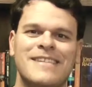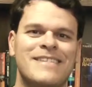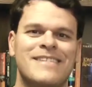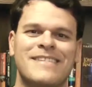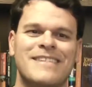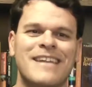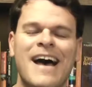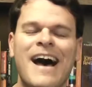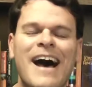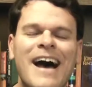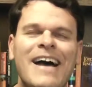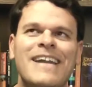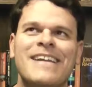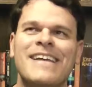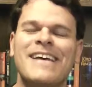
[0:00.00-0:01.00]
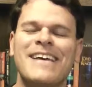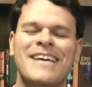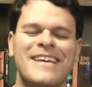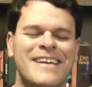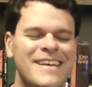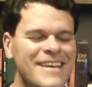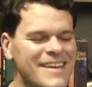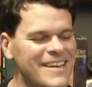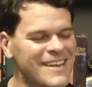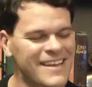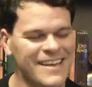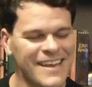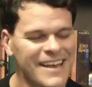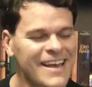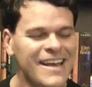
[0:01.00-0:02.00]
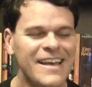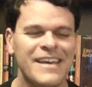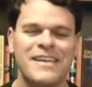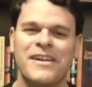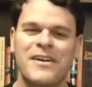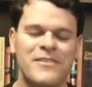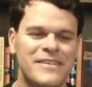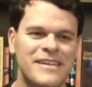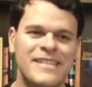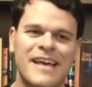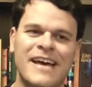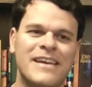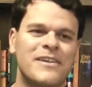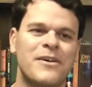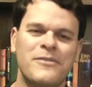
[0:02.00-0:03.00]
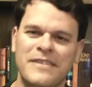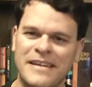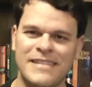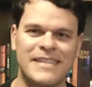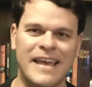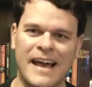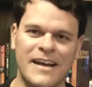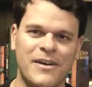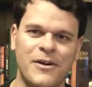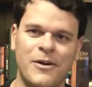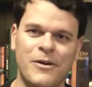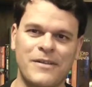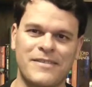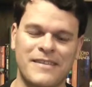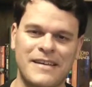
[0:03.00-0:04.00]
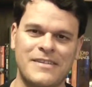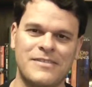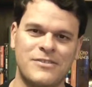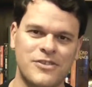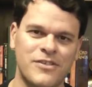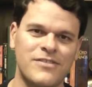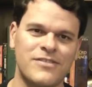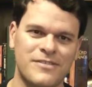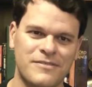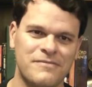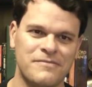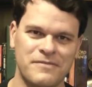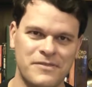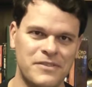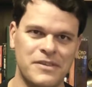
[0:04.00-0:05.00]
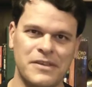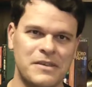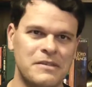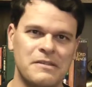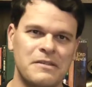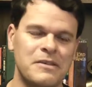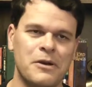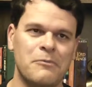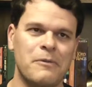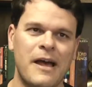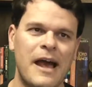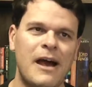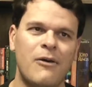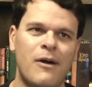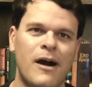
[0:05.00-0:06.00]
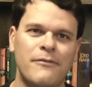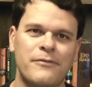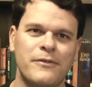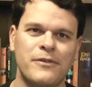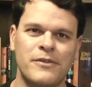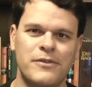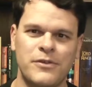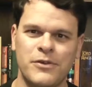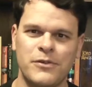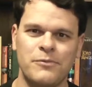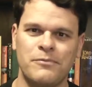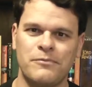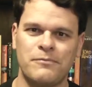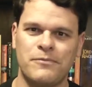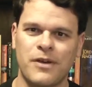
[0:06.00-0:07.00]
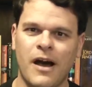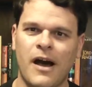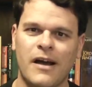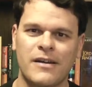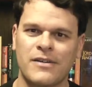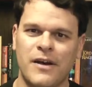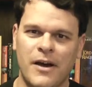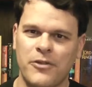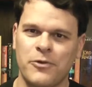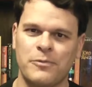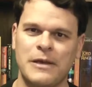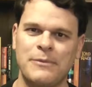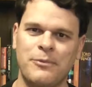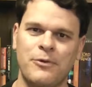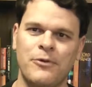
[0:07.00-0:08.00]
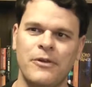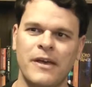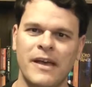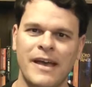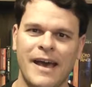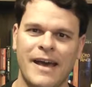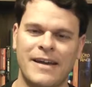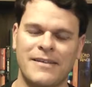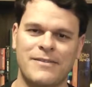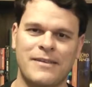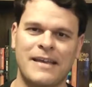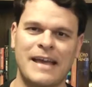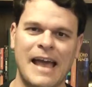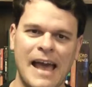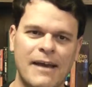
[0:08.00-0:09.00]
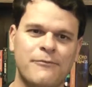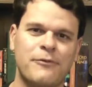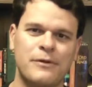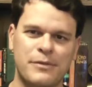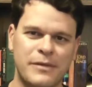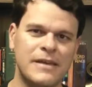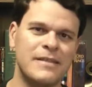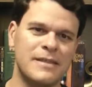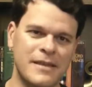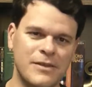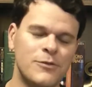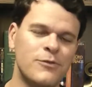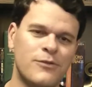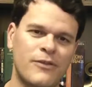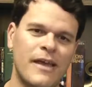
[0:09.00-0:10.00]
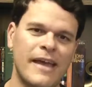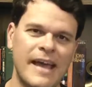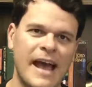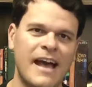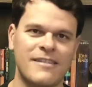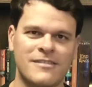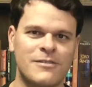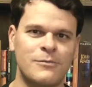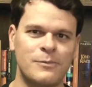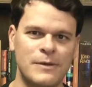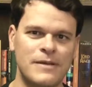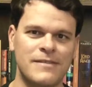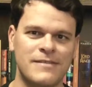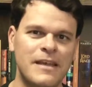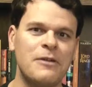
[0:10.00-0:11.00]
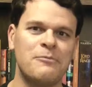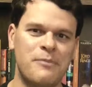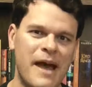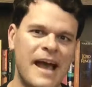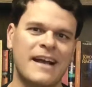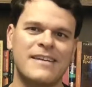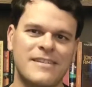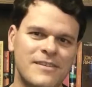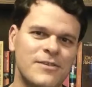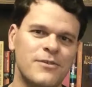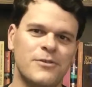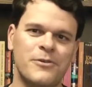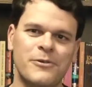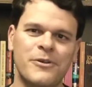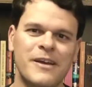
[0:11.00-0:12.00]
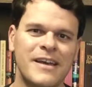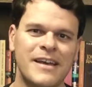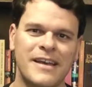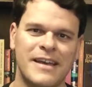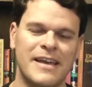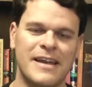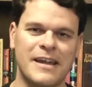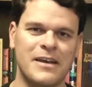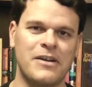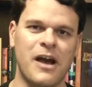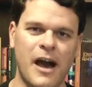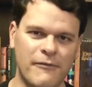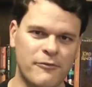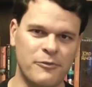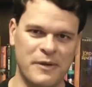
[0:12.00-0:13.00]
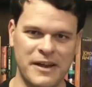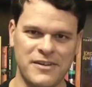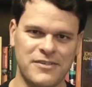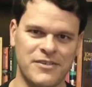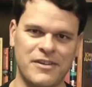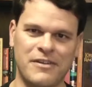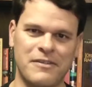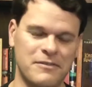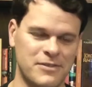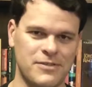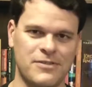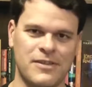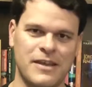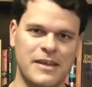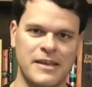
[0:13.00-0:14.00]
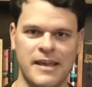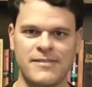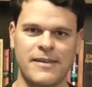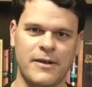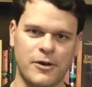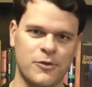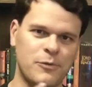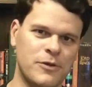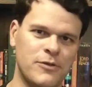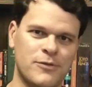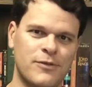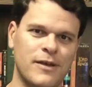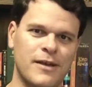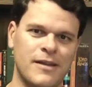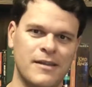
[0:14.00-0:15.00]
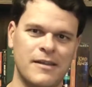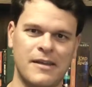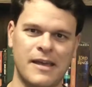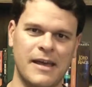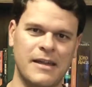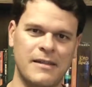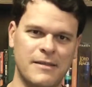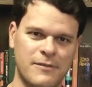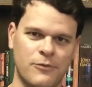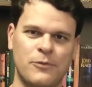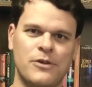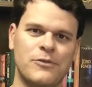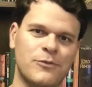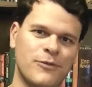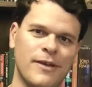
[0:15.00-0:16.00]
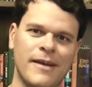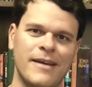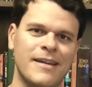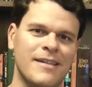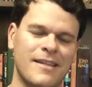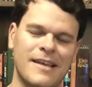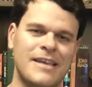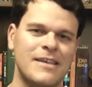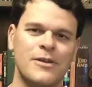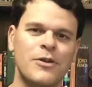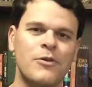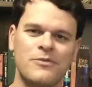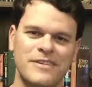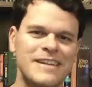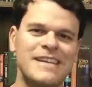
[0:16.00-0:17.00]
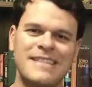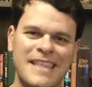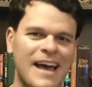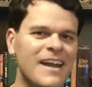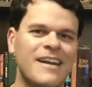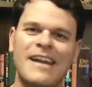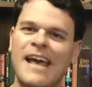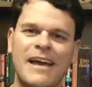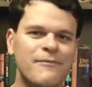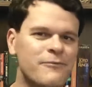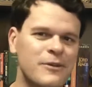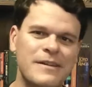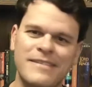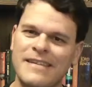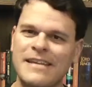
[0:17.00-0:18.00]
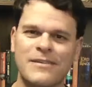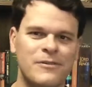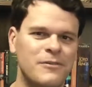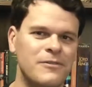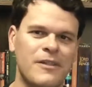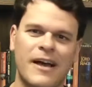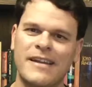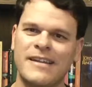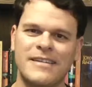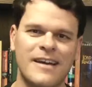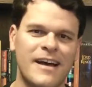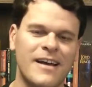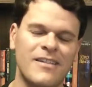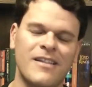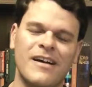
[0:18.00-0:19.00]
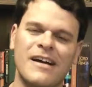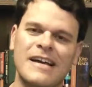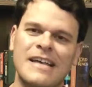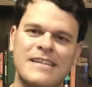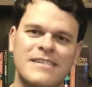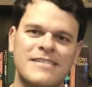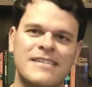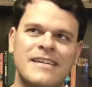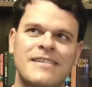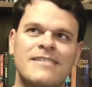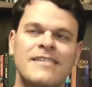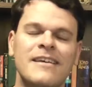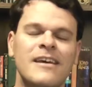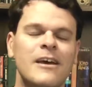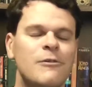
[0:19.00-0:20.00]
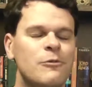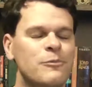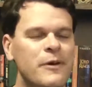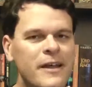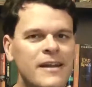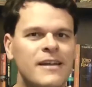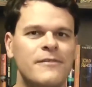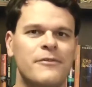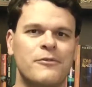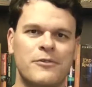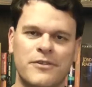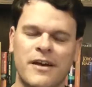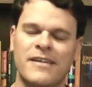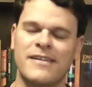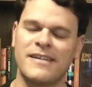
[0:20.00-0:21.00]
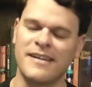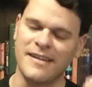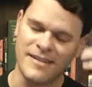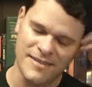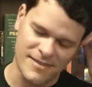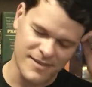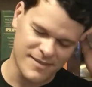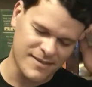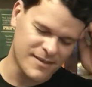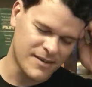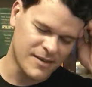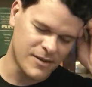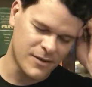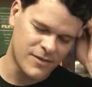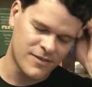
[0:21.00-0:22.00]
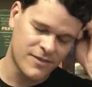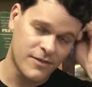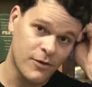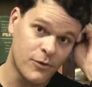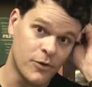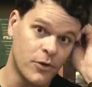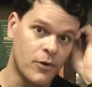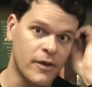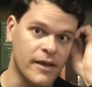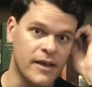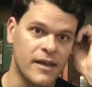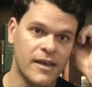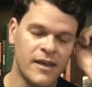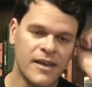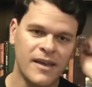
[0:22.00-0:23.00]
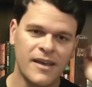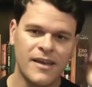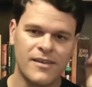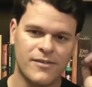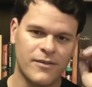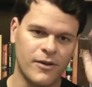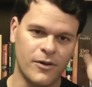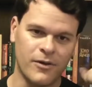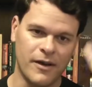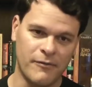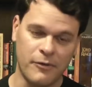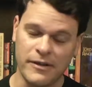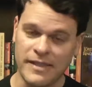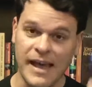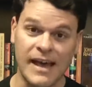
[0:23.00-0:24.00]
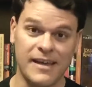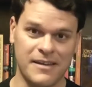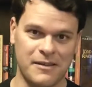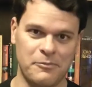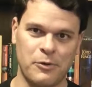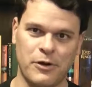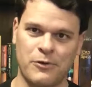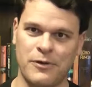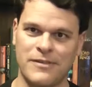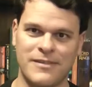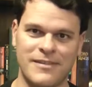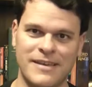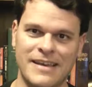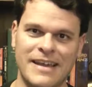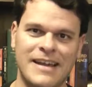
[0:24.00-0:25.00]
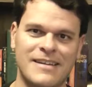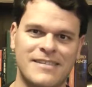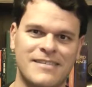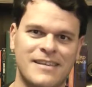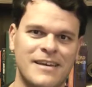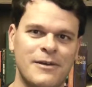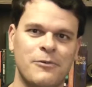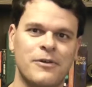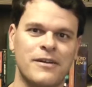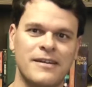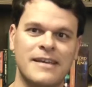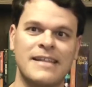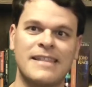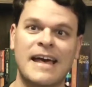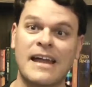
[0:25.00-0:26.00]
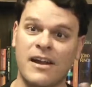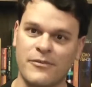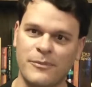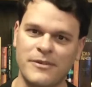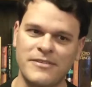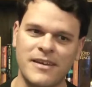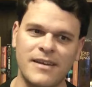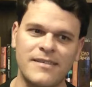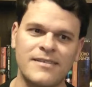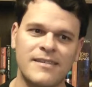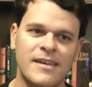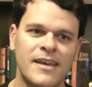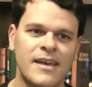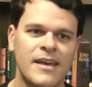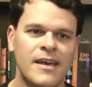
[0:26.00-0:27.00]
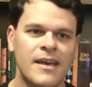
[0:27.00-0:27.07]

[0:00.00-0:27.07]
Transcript: this is not, you don't need that. You don't need the echo. It's like just, you know, how often do you talk to other people? And it's like everything that you say has to be said back to you in a confirmation. It's just like, yes, I heard what you said, and this is what you said. Like, you don't need that on every single line of dialogue. It just gets repetitive and redundant, and it's just, oh, it's so annoying. So I've read that in a book recently, and I just thought I wanted to get that off my chest.